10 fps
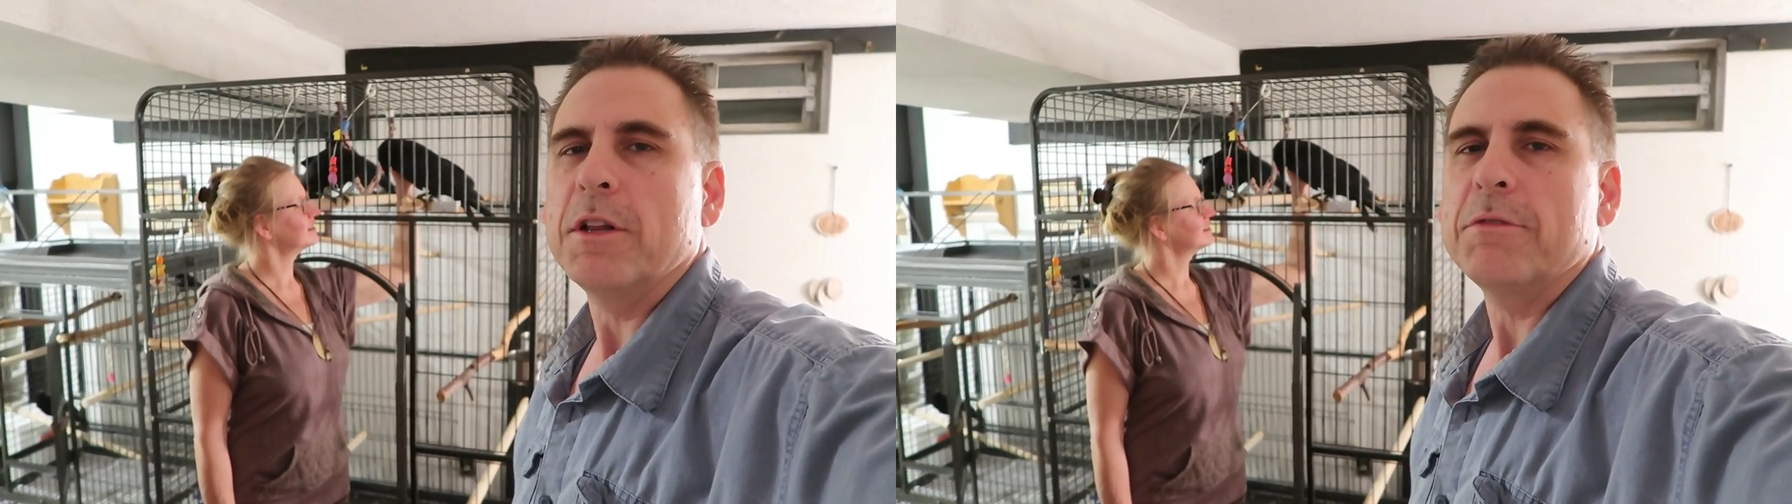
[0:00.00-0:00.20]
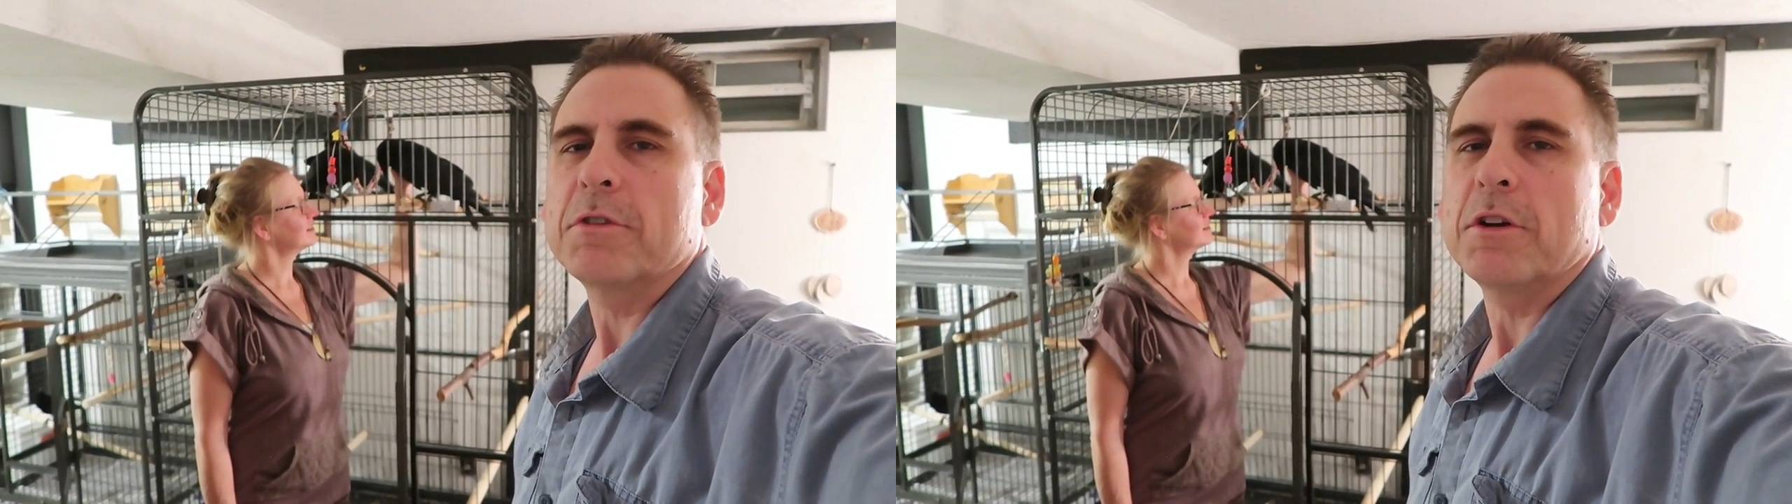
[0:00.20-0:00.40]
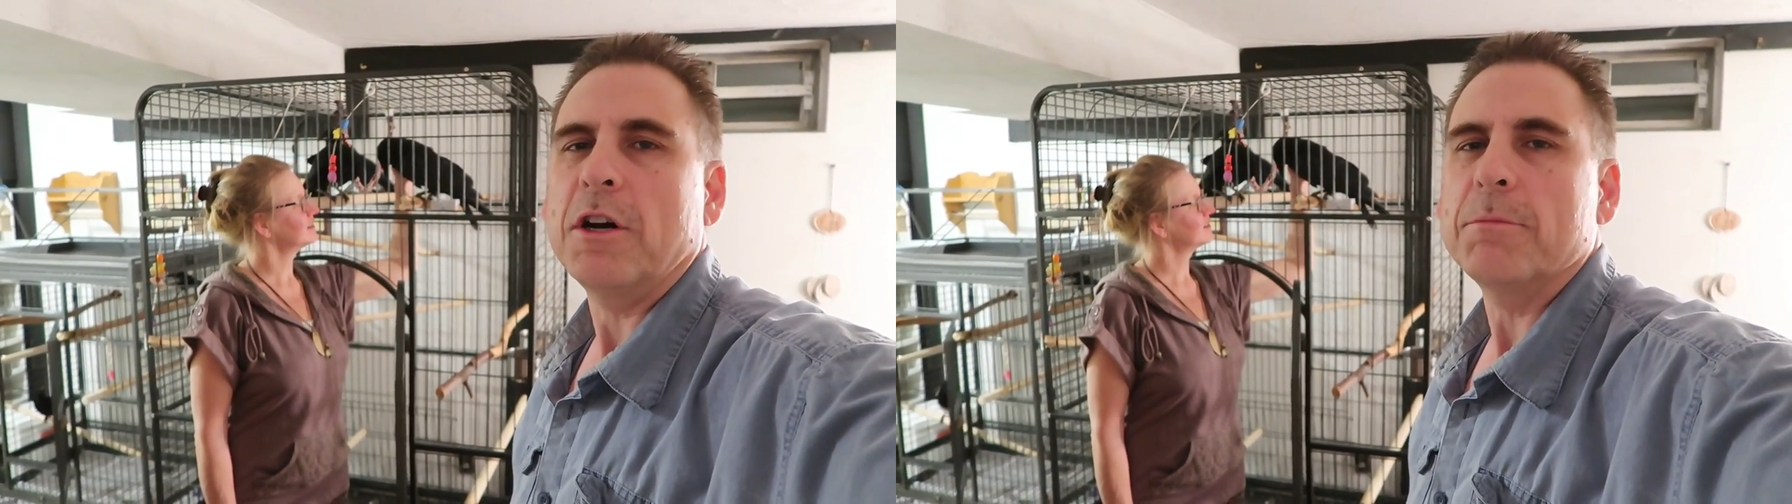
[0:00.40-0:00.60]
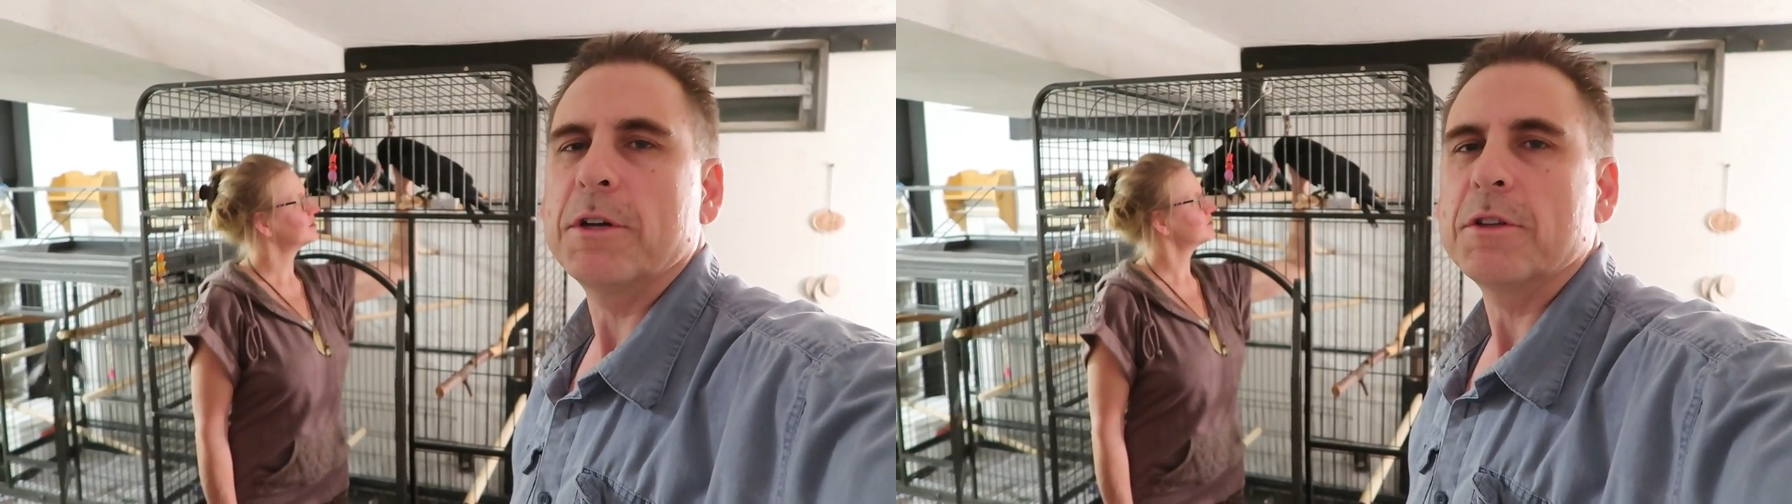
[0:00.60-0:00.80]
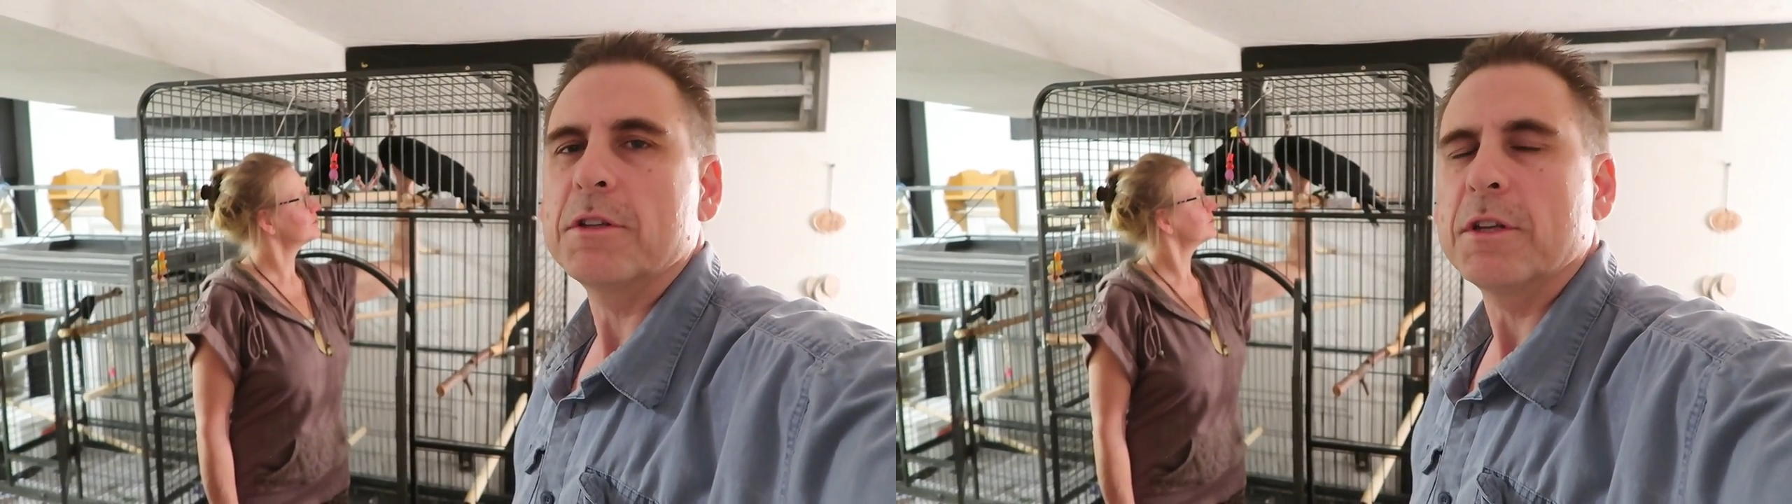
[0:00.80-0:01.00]
left a
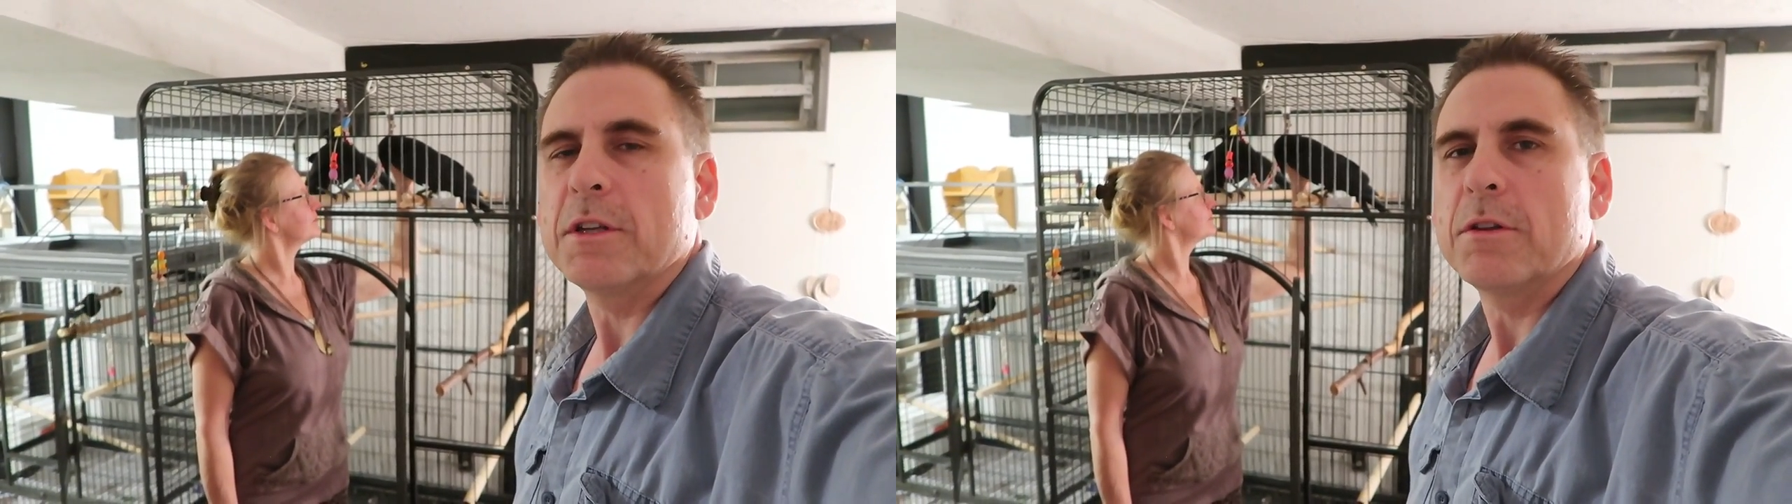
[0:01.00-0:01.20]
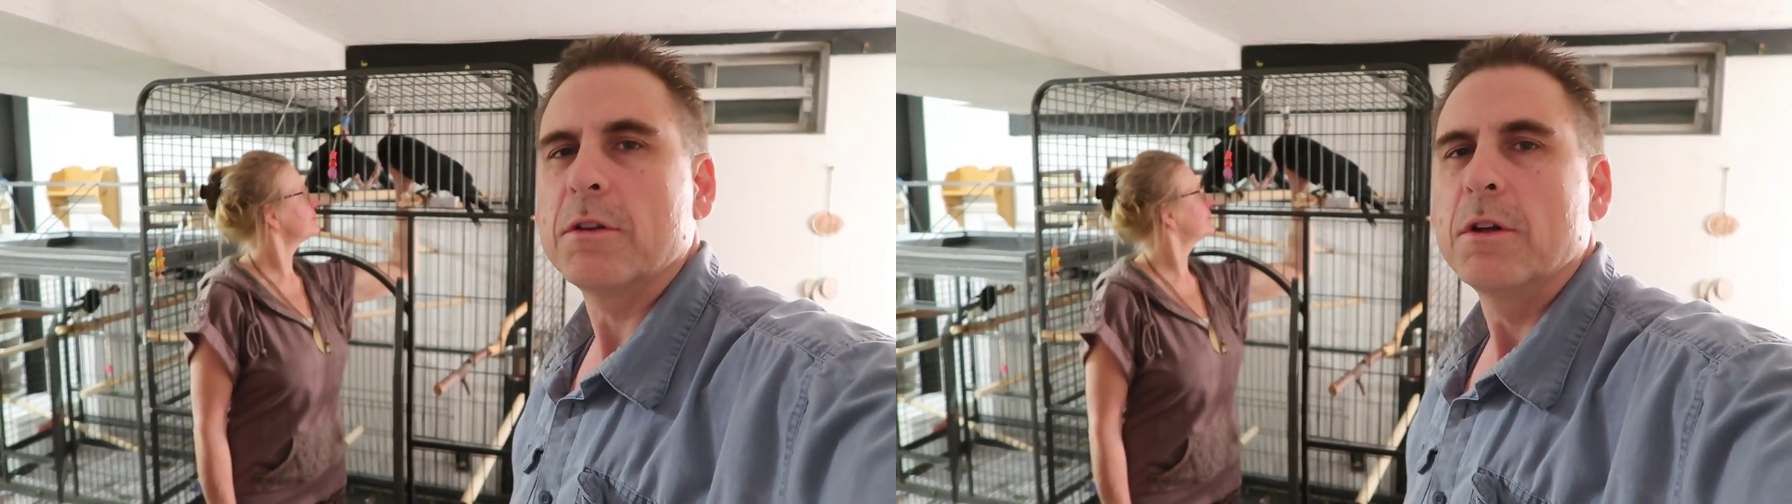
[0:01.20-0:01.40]
comment. They said,